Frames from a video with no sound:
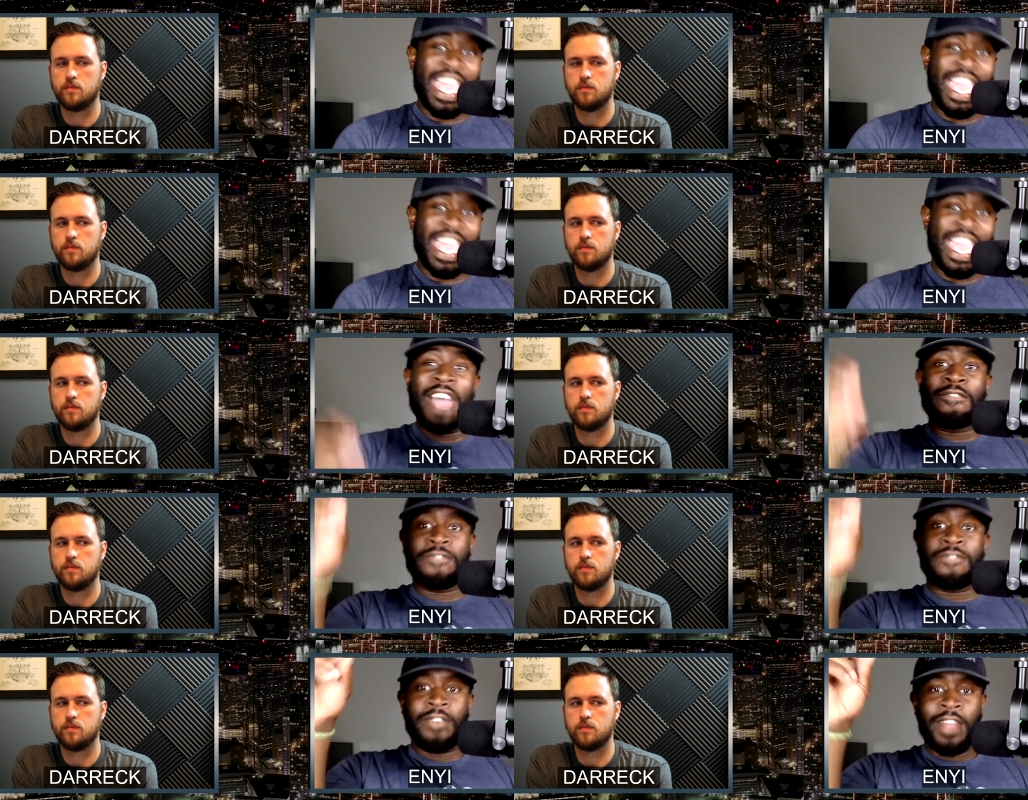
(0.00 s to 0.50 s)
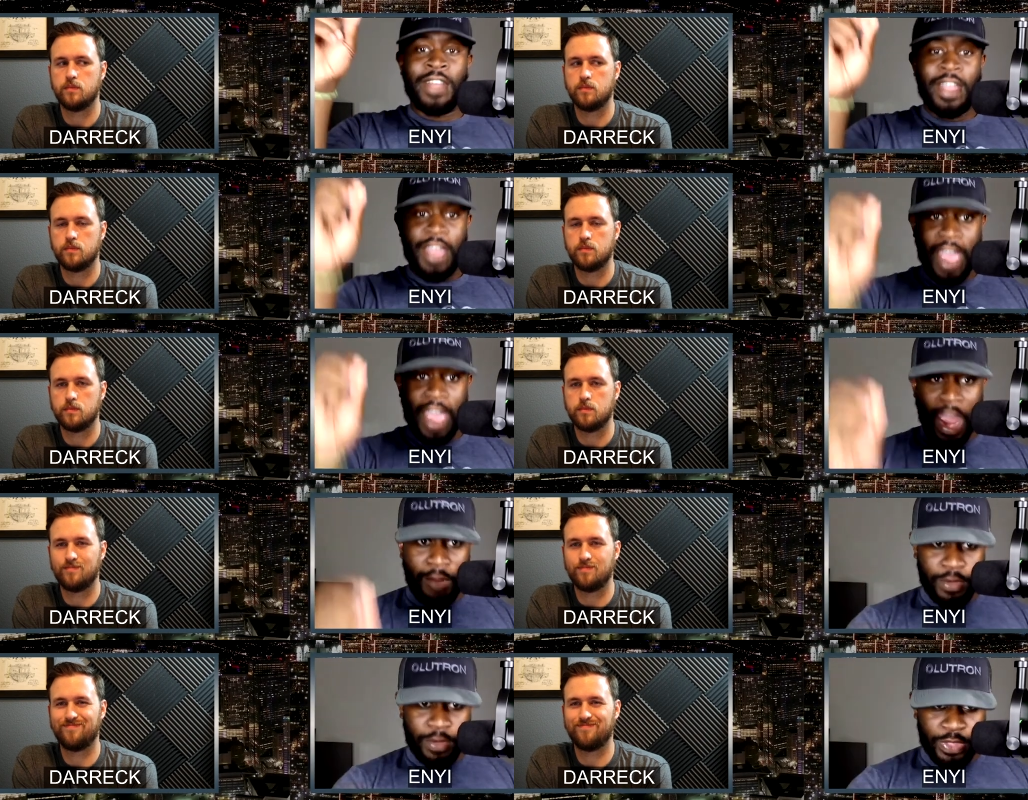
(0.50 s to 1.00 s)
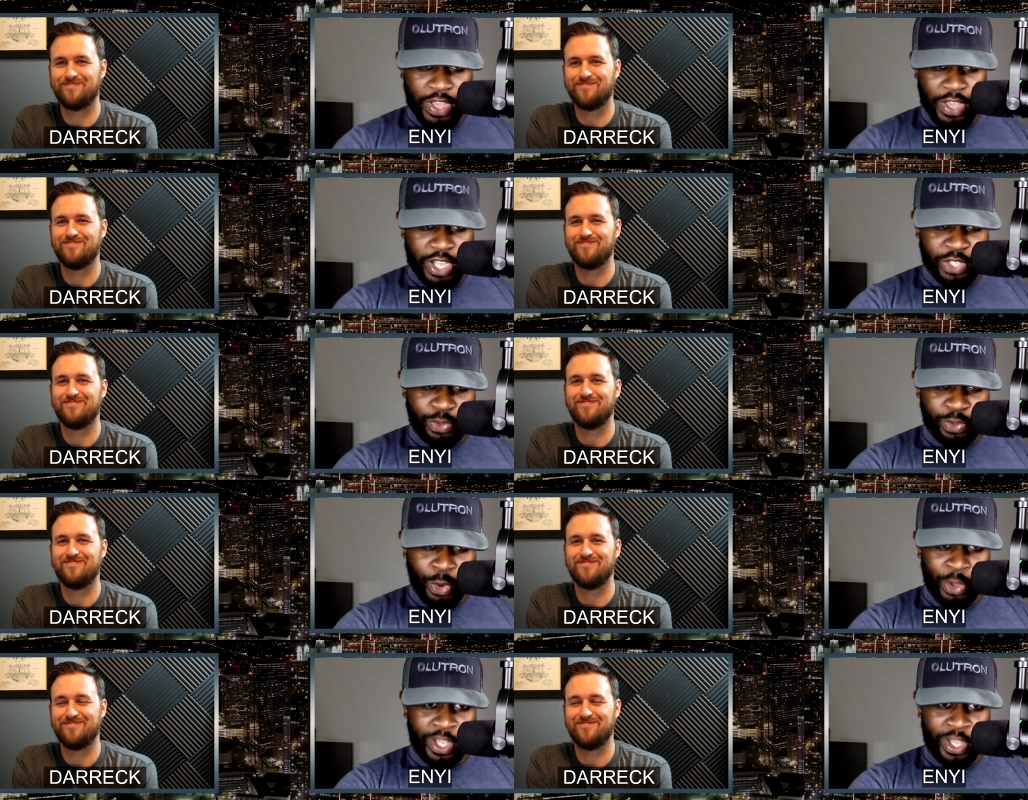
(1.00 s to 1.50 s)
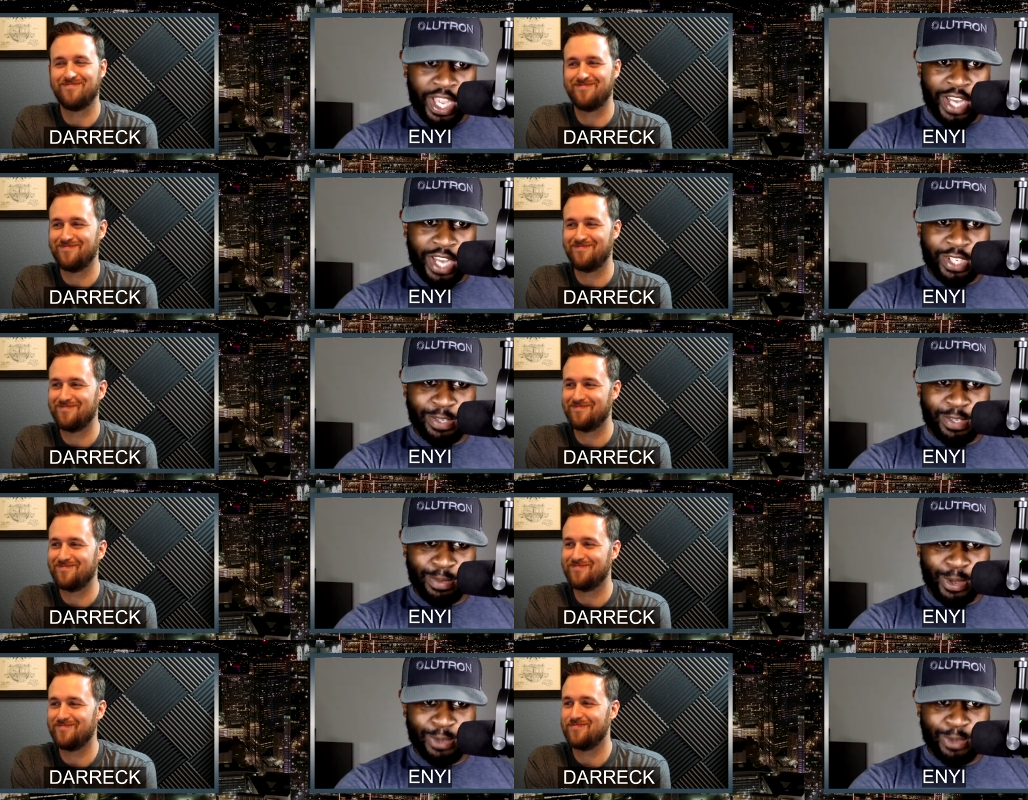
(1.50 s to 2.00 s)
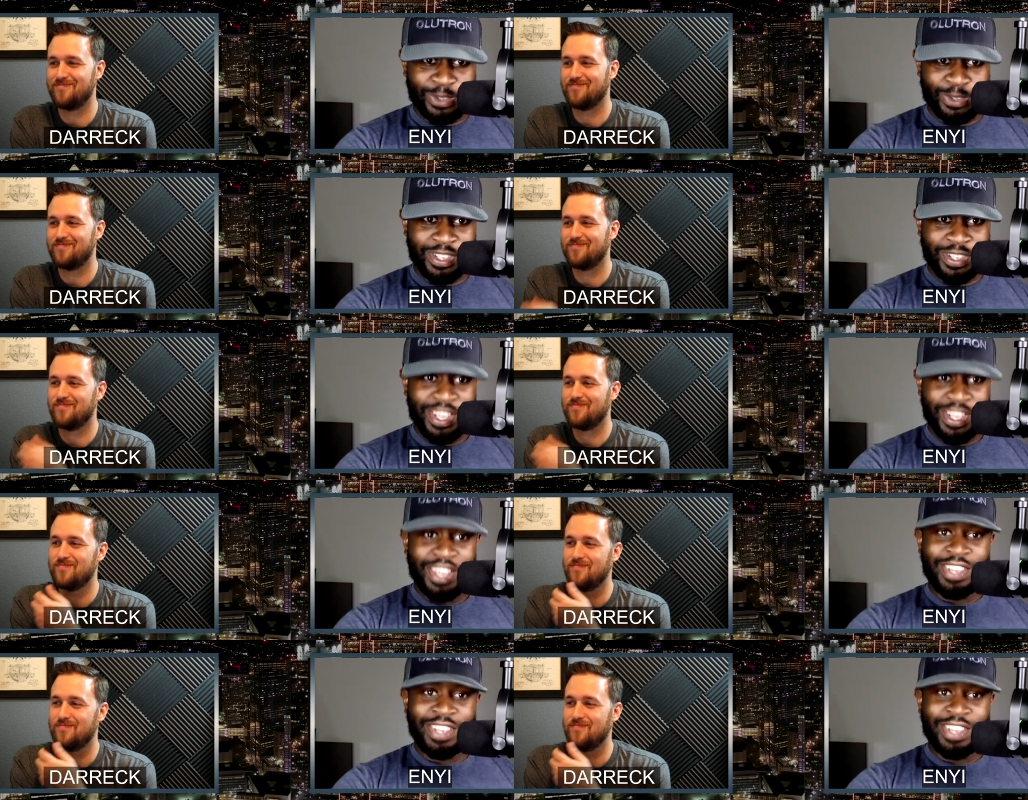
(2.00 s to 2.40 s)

Speaker 1: if everything is rolling at its most.